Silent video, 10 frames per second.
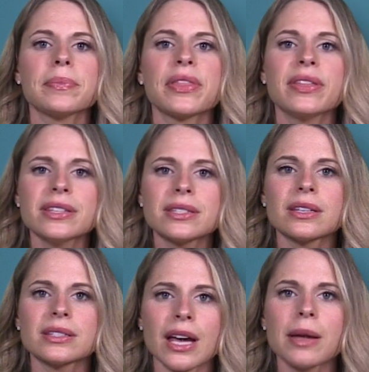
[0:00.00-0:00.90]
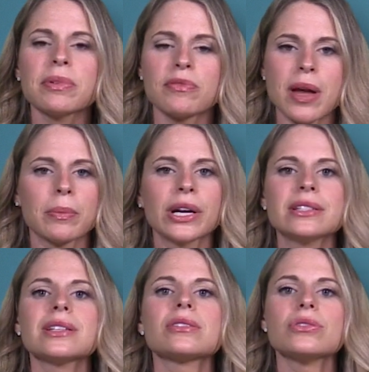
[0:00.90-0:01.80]
This type of memory
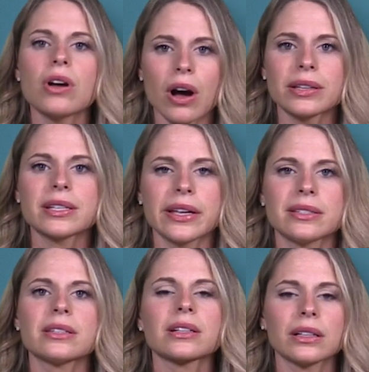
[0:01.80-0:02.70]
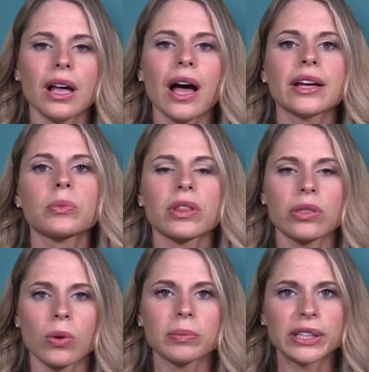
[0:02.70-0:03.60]
does not tend to decline with
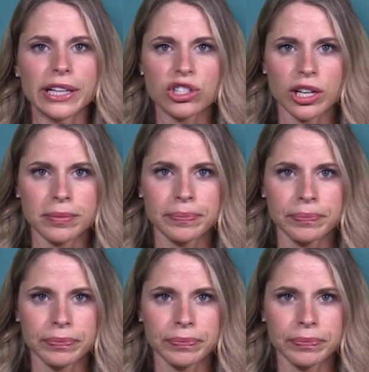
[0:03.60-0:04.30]
normal aging.